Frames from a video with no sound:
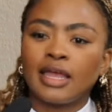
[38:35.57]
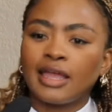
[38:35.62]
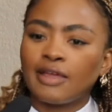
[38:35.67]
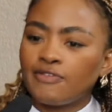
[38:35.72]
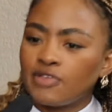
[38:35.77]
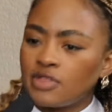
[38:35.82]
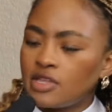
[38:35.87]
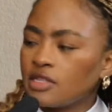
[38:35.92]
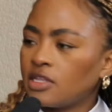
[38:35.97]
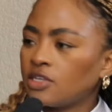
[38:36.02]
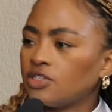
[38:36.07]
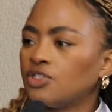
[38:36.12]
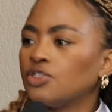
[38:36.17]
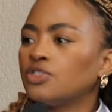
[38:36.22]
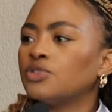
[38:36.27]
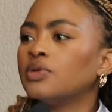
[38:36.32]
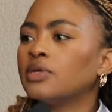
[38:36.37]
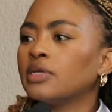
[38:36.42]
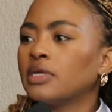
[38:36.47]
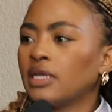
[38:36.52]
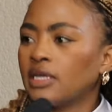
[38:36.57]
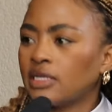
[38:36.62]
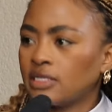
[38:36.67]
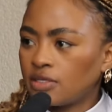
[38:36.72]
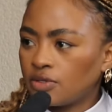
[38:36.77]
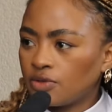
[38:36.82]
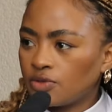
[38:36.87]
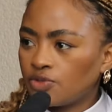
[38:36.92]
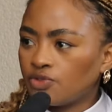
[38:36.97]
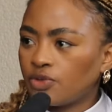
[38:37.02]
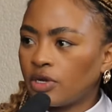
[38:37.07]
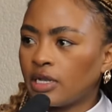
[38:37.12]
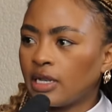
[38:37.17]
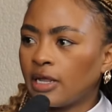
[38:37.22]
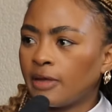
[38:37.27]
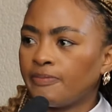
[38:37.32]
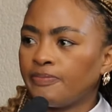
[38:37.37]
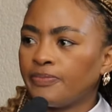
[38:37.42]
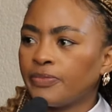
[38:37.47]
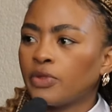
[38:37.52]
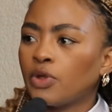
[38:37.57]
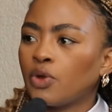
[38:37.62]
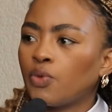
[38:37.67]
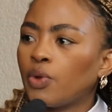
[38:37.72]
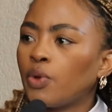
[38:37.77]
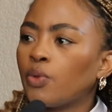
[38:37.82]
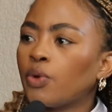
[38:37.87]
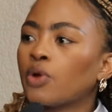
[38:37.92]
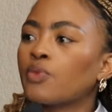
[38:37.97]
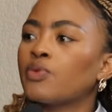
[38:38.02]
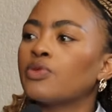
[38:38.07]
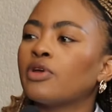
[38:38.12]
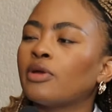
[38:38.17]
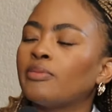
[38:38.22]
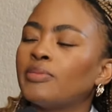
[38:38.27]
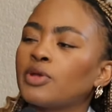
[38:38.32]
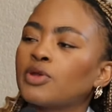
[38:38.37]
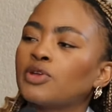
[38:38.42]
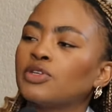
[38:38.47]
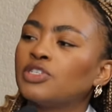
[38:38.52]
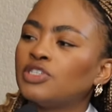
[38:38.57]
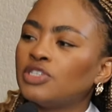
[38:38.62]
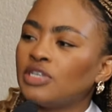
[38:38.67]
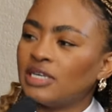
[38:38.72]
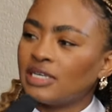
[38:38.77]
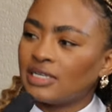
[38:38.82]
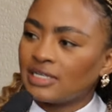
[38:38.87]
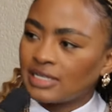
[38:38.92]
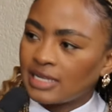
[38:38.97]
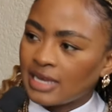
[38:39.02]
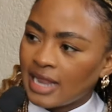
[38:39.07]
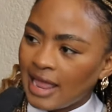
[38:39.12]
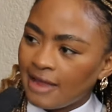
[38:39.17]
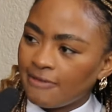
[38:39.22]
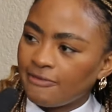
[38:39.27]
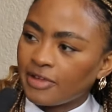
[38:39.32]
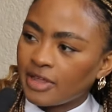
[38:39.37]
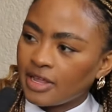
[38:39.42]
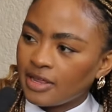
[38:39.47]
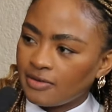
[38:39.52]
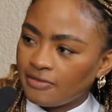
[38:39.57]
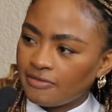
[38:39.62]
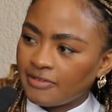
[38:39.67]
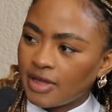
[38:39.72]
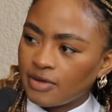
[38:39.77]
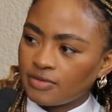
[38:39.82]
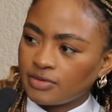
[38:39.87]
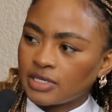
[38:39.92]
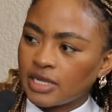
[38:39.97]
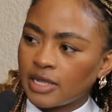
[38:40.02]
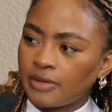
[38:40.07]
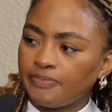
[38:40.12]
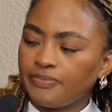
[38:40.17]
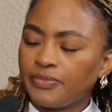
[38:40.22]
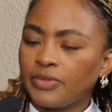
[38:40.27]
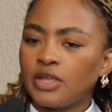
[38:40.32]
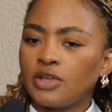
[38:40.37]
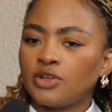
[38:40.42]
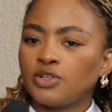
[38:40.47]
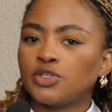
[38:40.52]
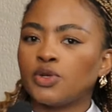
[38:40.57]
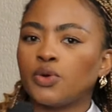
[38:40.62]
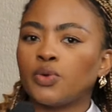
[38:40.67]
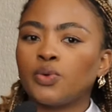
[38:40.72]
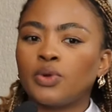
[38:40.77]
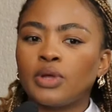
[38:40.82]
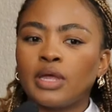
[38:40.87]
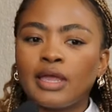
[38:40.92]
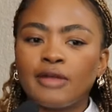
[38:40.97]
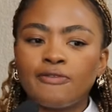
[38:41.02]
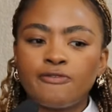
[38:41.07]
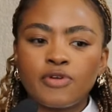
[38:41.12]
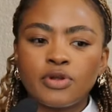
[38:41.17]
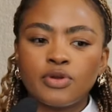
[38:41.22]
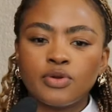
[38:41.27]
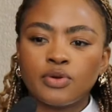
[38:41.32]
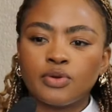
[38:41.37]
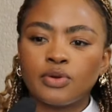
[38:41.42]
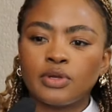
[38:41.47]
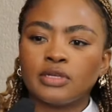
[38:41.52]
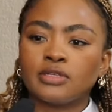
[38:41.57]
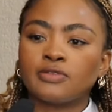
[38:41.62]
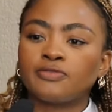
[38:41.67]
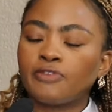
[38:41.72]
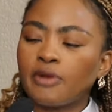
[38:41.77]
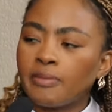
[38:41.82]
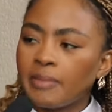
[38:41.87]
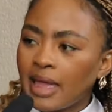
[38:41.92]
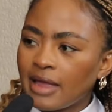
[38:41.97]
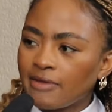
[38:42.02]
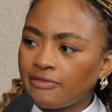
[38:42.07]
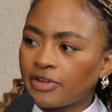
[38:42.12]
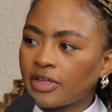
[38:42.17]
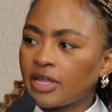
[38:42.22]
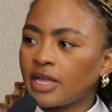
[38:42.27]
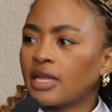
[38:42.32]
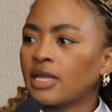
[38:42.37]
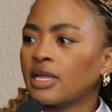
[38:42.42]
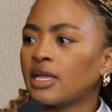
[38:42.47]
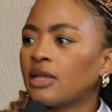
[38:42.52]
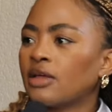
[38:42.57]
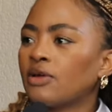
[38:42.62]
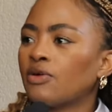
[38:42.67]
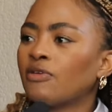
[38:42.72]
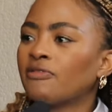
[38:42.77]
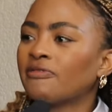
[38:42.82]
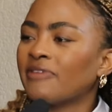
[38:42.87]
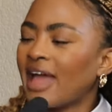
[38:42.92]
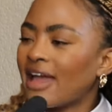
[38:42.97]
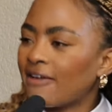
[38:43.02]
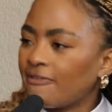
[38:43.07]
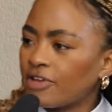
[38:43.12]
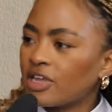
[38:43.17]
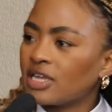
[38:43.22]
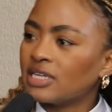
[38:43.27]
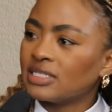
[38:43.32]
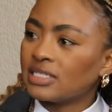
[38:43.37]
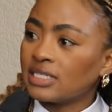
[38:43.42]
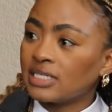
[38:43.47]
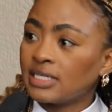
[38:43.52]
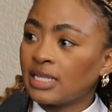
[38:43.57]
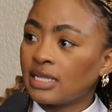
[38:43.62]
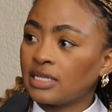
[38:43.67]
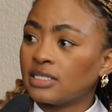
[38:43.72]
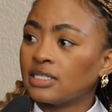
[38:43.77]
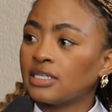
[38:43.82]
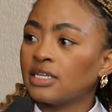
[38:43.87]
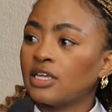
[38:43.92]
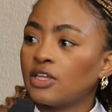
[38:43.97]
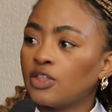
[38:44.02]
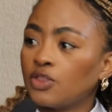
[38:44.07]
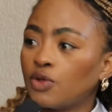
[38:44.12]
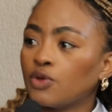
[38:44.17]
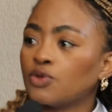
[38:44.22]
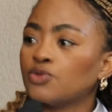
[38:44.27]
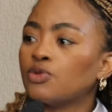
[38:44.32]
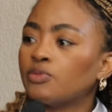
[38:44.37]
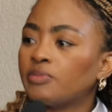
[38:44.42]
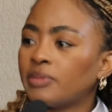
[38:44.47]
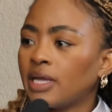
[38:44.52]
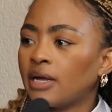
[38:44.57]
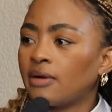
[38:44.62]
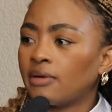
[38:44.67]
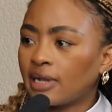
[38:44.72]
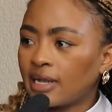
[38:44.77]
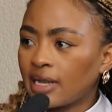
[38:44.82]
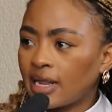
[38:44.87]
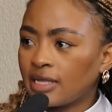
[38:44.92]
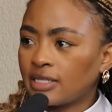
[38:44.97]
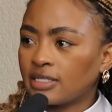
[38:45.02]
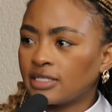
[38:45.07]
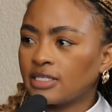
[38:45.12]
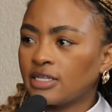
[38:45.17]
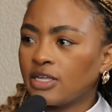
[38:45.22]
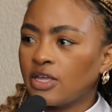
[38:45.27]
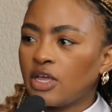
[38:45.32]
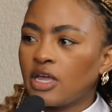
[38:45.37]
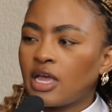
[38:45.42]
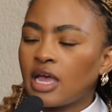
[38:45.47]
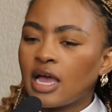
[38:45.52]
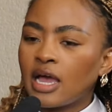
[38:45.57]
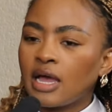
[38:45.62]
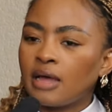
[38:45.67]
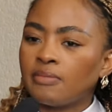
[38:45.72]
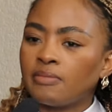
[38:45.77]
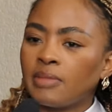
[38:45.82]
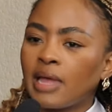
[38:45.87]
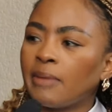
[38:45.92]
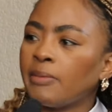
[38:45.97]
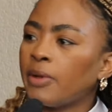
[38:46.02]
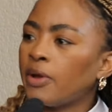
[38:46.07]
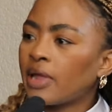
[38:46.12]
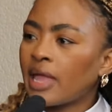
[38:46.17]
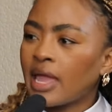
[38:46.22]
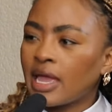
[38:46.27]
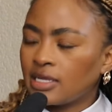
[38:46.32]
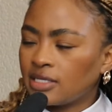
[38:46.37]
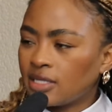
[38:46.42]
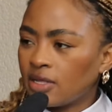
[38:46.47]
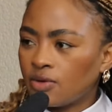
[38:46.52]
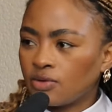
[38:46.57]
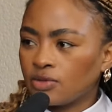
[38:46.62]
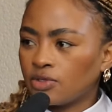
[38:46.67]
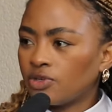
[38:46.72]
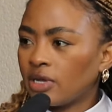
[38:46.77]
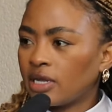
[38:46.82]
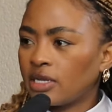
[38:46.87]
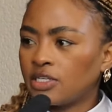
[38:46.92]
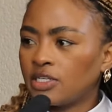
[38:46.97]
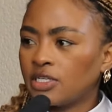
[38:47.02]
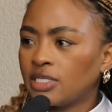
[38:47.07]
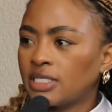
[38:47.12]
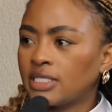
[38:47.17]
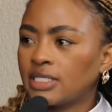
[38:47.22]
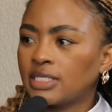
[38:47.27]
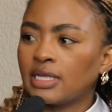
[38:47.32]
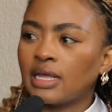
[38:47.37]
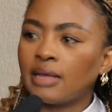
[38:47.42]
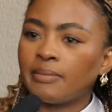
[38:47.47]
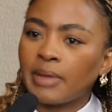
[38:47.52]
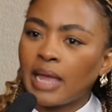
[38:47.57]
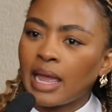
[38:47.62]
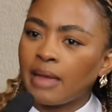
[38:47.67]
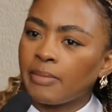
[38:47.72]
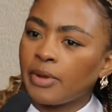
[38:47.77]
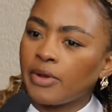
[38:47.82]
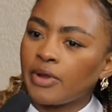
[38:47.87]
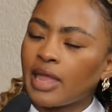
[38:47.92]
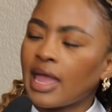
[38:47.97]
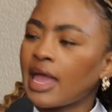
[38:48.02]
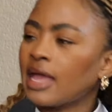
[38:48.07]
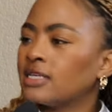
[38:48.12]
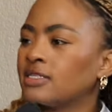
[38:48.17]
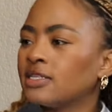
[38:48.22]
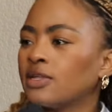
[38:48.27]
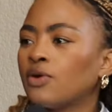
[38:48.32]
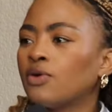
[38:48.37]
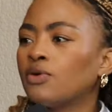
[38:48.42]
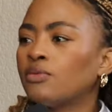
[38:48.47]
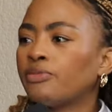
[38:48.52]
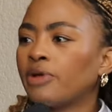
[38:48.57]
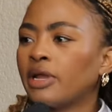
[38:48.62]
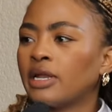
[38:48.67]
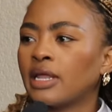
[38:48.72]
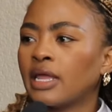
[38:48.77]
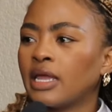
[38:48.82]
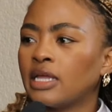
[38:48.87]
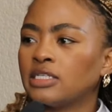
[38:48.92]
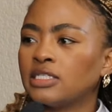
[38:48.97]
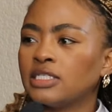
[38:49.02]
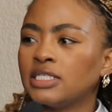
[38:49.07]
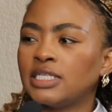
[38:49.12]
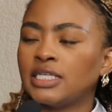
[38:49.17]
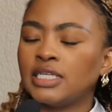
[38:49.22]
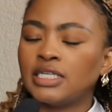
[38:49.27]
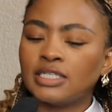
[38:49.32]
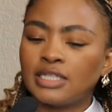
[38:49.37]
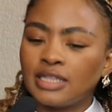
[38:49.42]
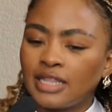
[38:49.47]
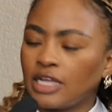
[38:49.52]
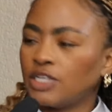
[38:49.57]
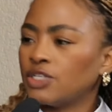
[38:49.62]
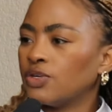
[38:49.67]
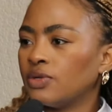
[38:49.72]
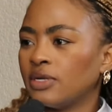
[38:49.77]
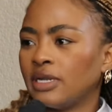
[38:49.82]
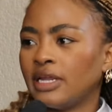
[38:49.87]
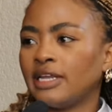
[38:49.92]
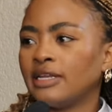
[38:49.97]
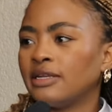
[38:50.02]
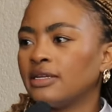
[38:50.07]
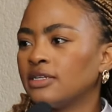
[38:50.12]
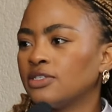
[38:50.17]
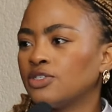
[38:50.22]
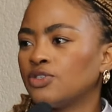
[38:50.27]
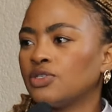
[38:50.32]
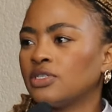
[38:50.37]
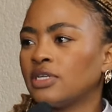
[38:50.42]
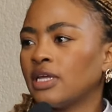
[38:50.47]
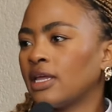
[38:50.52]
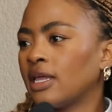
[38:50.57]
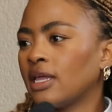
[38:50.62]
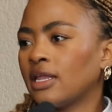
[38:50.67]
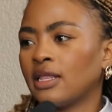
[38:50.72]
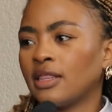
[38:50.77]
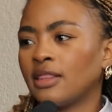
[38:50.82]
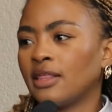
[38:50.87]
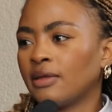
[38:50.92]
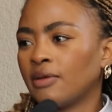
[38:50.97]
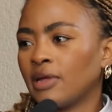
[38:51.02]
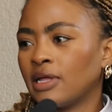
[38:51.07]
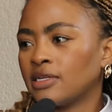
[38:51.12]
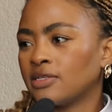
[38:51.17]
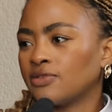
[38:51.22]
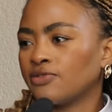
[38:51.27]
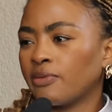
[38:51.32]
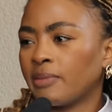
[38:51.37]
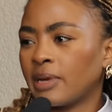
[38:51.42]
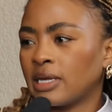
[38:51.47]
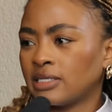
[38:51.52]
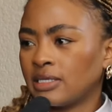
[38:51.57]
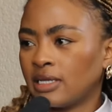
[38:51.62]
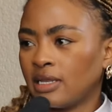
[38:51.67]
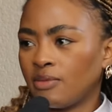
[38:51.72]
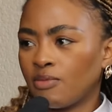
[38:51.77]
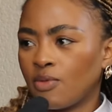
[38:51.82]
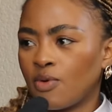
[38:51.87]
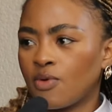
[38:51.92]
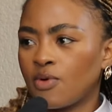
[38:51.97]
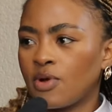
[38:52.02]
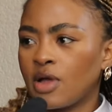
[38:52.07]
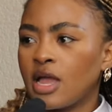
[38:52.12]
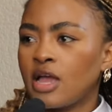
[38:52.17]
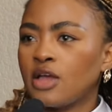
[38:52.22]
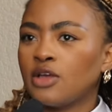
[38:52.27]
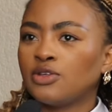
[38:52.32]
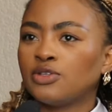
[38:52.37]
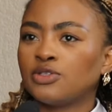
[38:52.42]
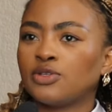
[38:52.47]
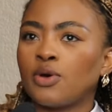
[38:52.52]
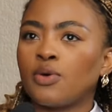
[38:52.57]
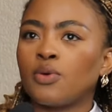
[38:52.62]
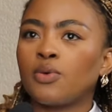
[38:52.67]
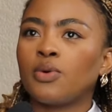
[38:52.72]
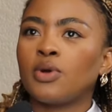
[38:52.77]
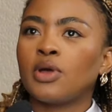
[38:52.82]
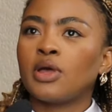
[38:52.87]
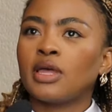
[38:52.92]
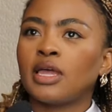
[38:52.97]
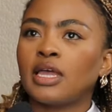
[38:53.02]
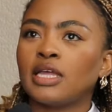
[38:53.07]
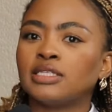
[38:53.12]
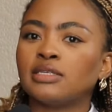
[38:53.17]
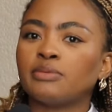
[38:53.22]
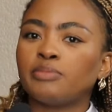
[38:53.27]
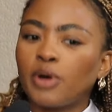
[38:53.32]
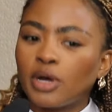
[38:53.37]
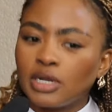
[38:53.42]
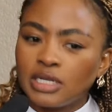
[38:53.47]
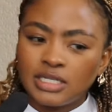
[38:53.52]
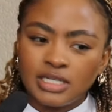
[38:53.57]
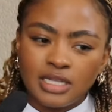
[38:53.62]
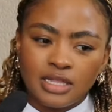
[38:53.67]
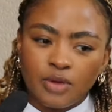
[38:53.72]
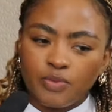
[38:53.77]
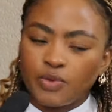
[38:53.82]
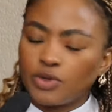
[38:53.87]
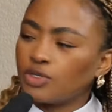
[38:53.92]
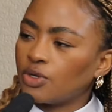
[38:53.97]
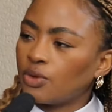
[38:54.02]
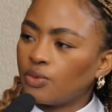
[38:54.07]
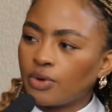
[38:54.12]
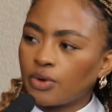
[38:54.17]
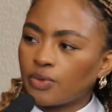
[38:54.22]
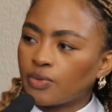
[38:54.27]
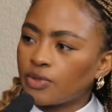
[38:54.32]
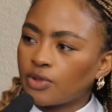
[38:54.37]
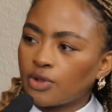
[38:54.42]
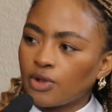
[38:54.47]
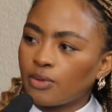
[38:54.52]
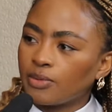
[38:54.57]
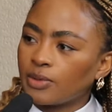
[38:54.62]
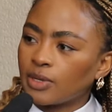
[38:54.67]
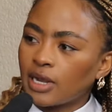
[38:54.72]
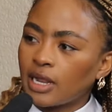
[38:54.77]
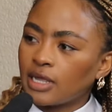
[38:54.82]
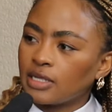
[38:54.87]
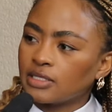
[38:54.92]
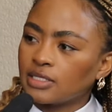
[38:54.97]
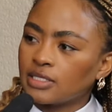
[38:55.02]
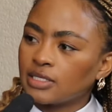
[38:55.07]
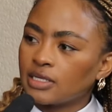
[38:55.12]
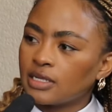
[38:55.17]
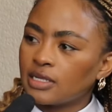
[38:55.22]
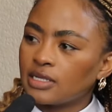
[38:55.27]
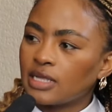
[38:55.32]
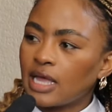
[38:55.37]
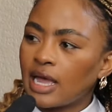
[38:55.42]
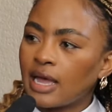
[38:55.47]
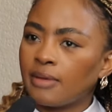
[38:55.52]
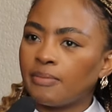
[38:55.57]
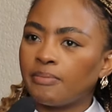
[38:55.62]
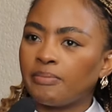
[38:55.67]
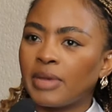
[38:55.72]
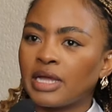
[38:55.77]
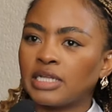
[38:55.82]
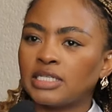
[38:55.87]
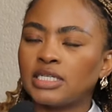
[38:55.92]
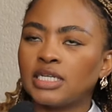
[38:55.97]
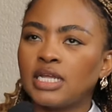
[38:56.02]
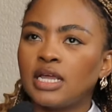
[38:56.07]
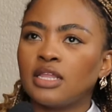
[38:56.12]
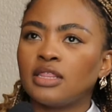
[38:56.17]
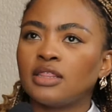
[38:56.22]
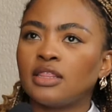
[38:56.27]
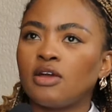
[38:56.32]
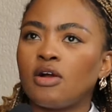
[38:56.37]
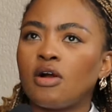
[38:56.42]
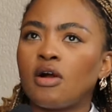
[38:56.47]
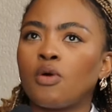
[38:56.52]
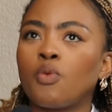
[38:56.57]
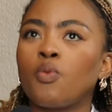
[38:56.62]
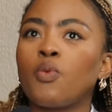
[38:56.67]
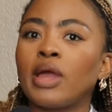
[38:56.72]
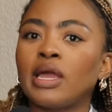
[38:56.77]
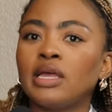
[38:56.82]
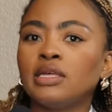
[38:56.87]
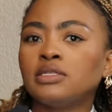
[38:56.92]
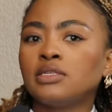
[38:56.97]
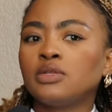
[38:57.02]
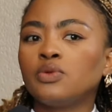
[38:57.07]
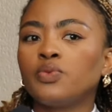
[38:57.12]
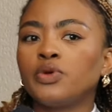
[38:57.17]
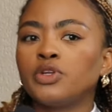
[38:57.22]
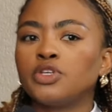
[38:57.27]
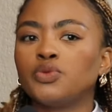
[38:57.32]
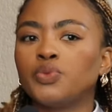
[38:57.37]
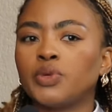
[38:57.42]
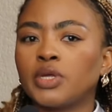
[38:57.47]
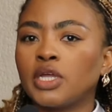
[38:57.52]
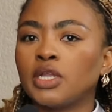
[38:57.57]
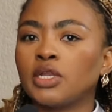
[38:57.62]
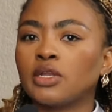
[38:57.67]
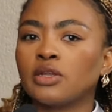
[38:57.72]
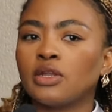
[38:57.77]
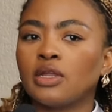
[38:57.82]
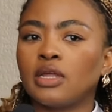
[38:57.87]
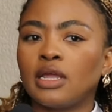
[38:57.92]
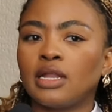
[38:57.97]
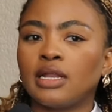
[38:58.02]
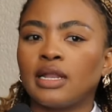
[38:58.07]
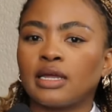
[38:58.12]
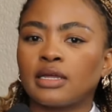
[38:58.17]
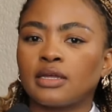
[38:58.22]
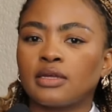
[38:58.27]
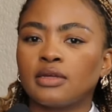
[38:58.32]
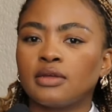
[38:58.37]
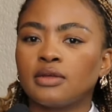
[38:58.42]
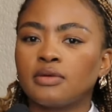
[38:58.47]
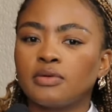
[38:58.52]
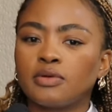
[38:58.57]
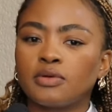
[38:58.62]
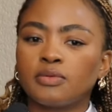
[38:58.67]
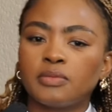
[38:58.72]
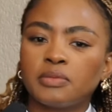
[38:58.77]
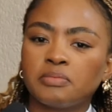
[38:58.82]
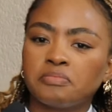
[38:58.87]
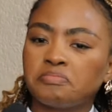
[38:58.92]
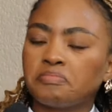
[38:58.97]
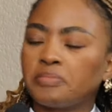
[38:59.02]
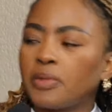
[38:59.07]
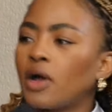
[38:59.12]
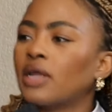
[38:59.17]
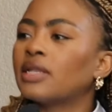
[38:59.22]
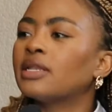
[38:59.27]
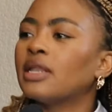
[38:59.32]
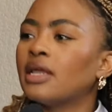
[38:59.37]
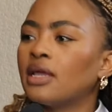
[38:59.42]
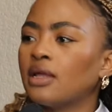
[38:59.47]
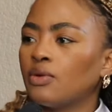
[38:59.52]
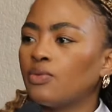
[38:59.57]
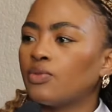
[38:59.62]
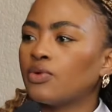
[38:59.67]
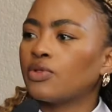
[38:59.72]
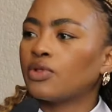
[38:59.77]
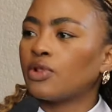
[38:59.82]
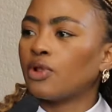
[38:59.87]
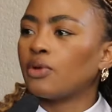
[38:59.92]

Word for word: Everything that she's doing is in mm, Australia. Mm. We work with her because she is an African founder. Yes, yes. So everyone who is from Africa of African descent those will be our clients. Mm. Um, America has their own strategists. Mm. America has their own branding agencies. They don't need yeah. to take anything yeah. else from us anymore. Yeah, so it's a policy that we don't work with global mm, clients. Hmm, hmm. Um, but there are ways in which we can like partner with